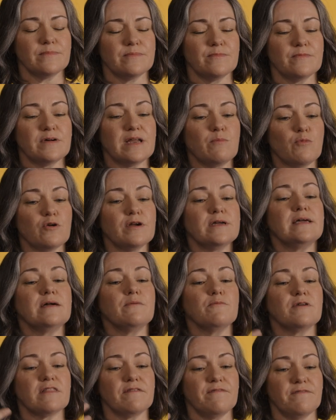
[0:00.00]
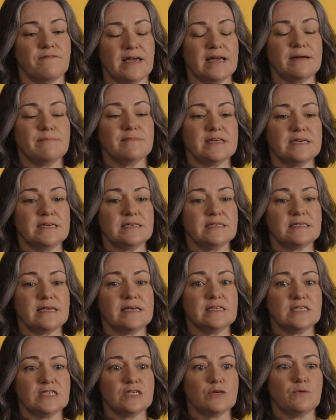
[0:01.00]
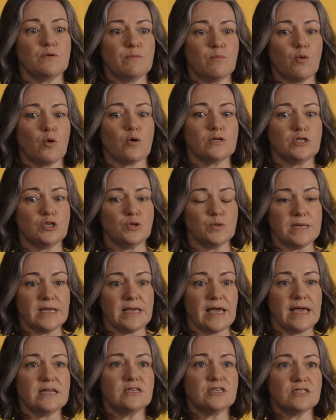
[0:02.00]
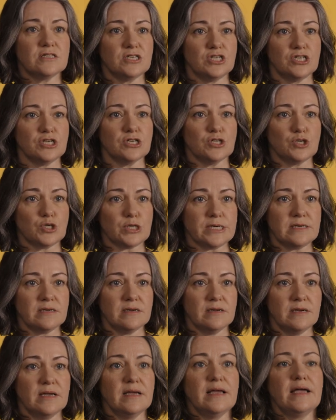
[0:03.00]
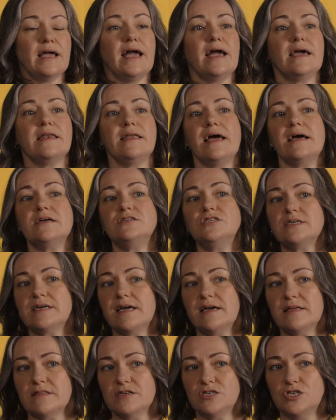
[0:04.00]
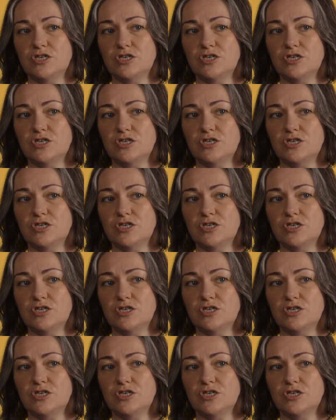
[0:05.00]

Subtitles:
When I'm working with families, it's so important to engage the children and educate the